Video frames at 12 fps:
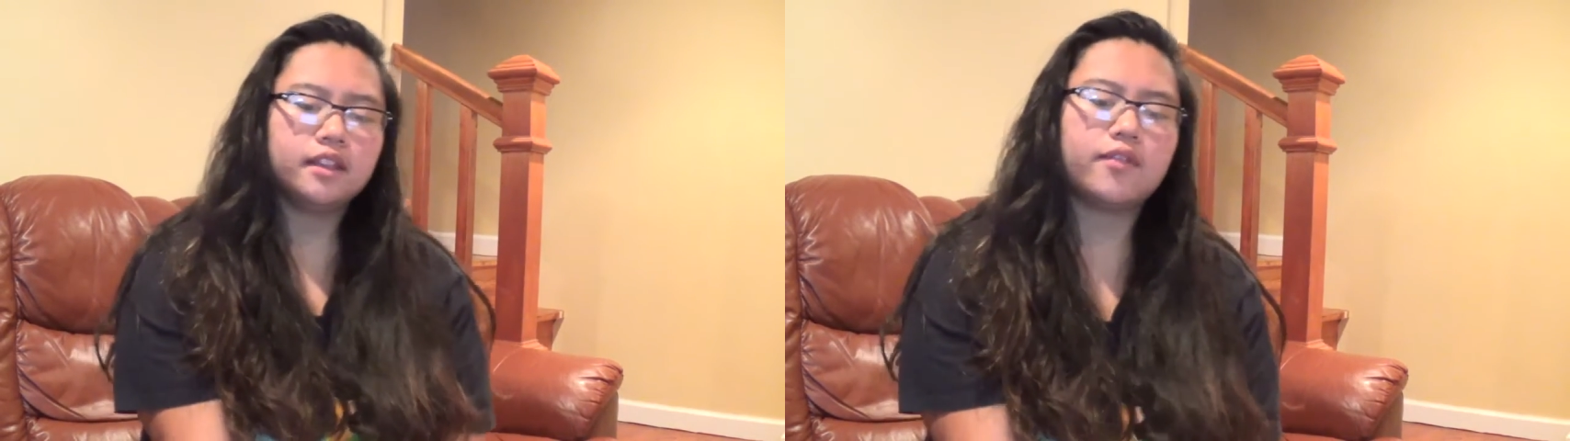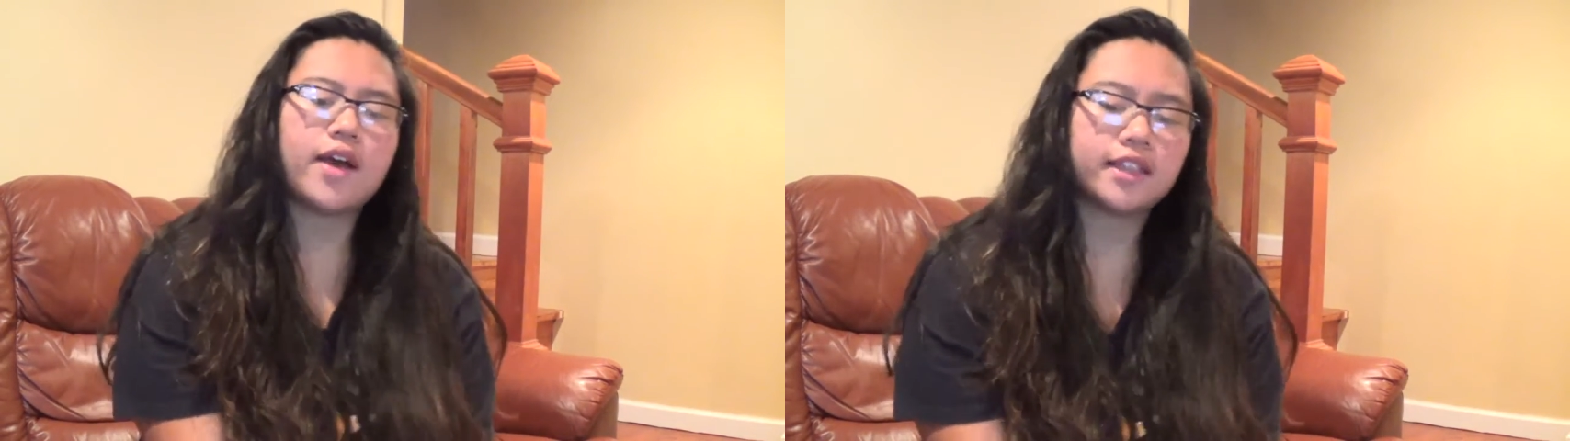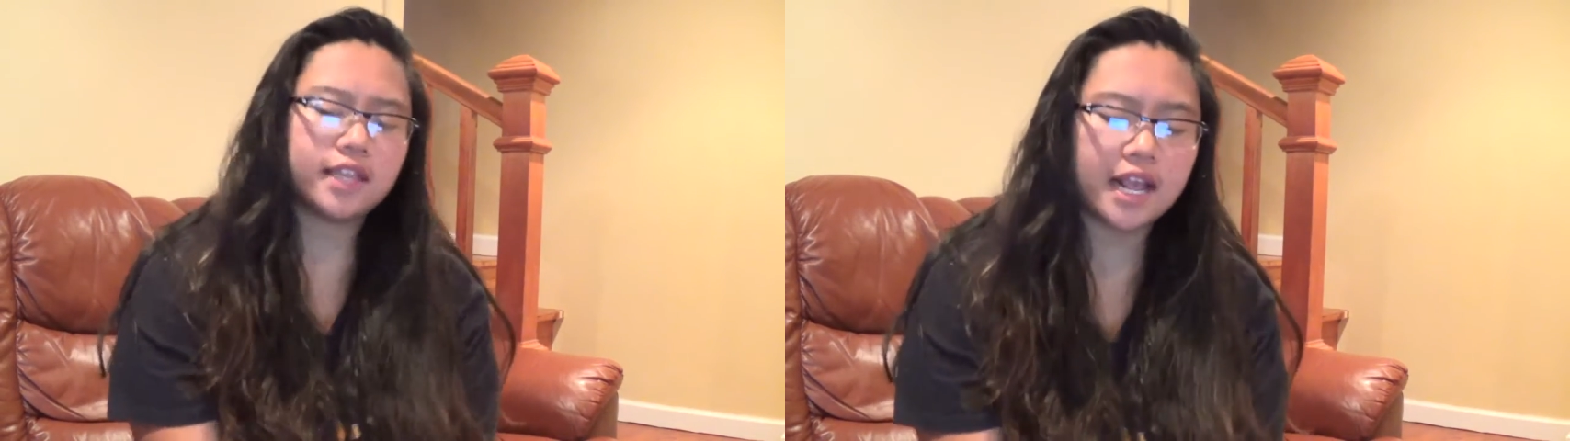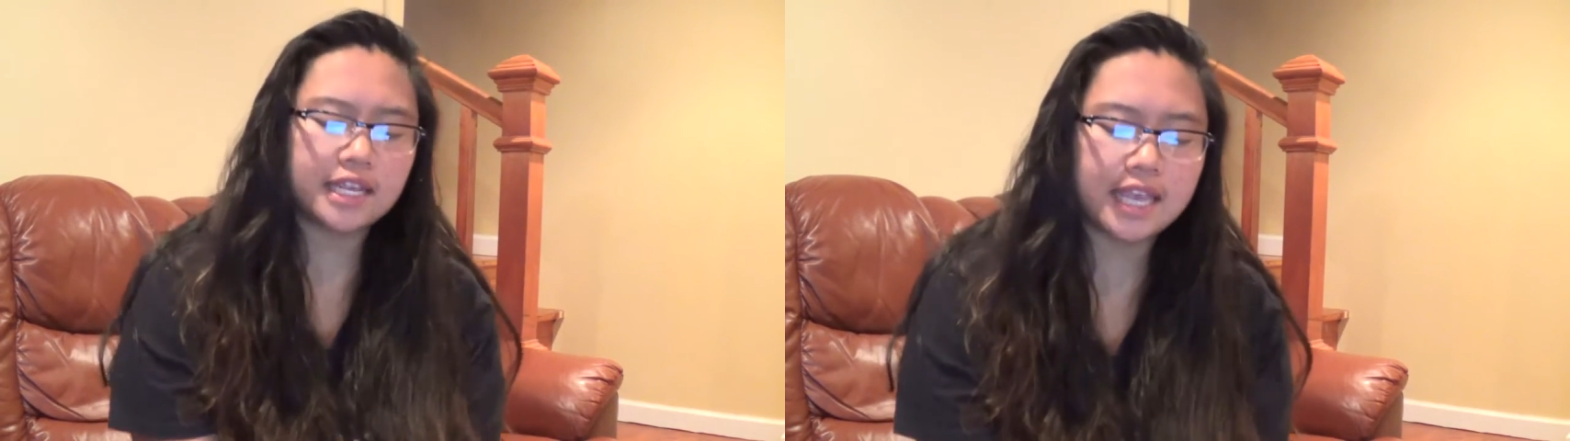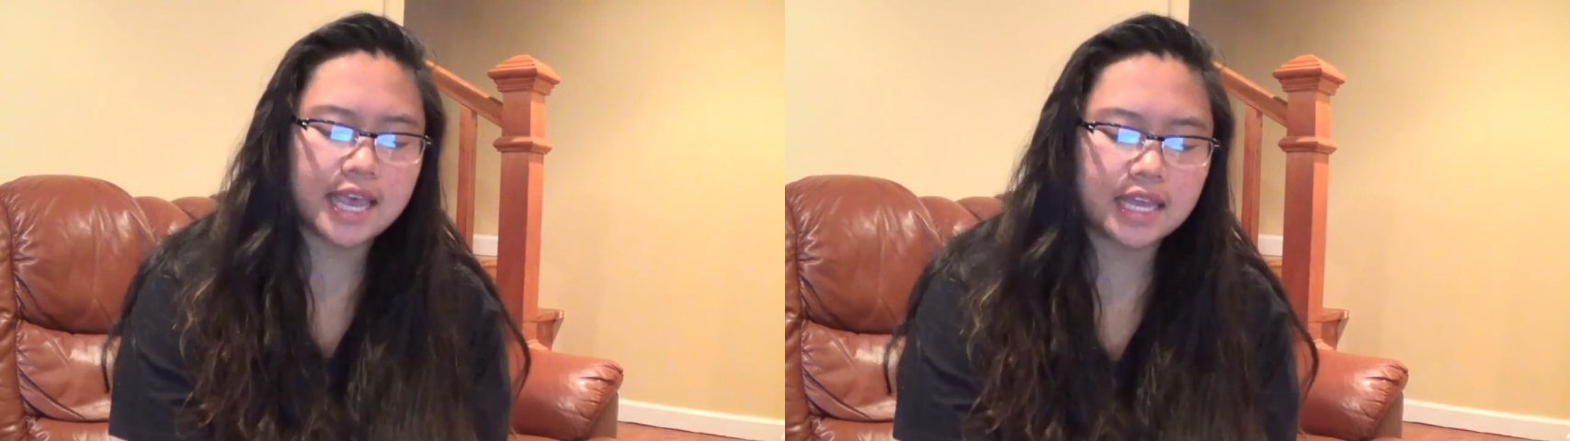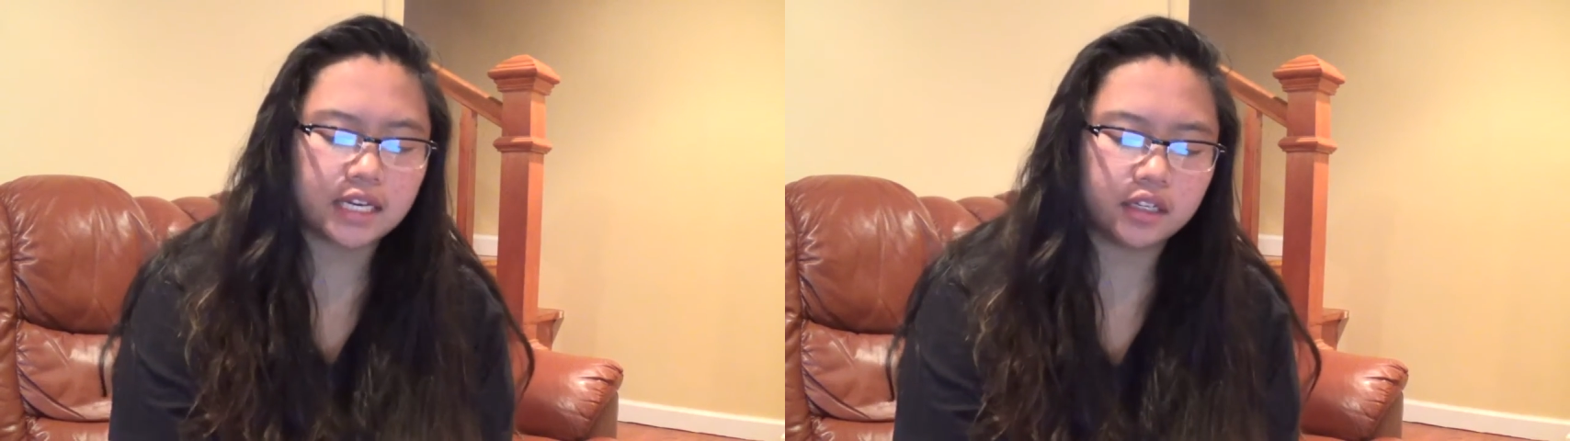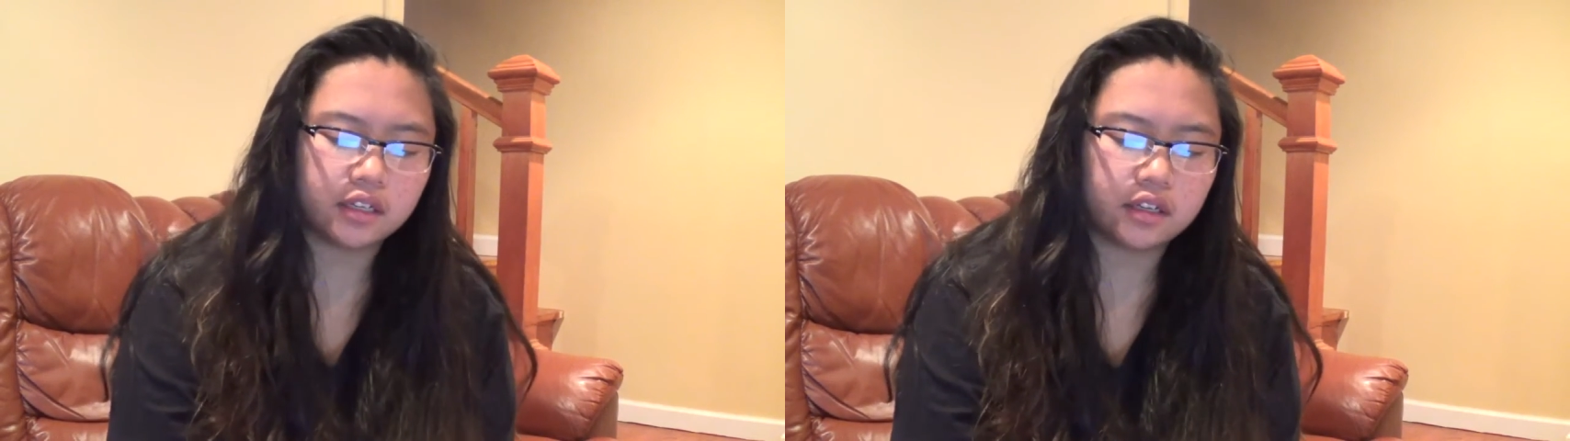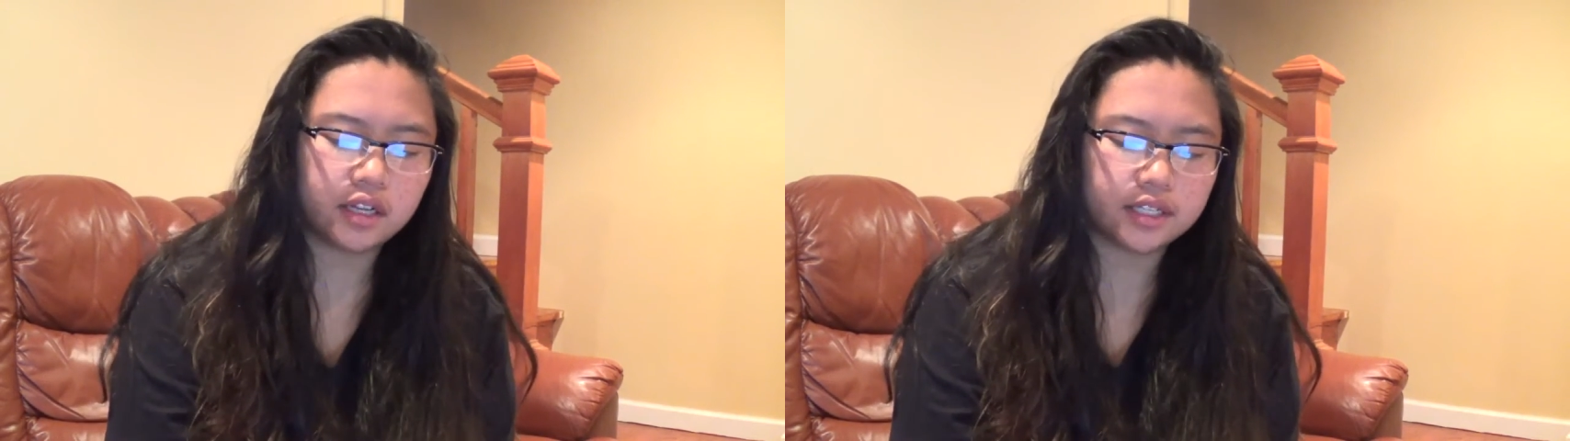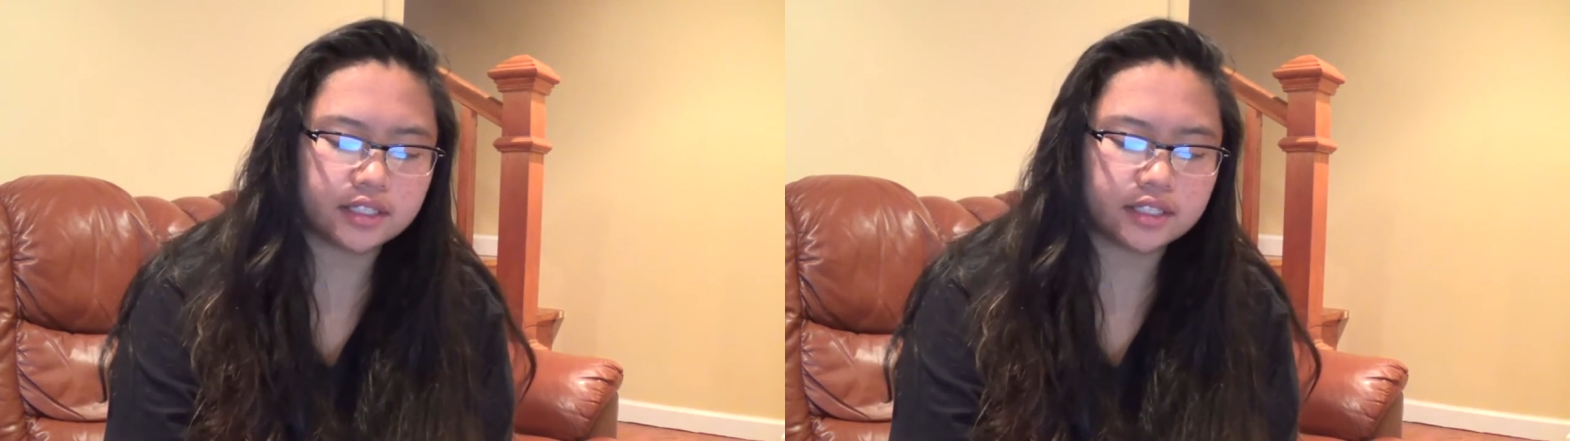The fact that I can't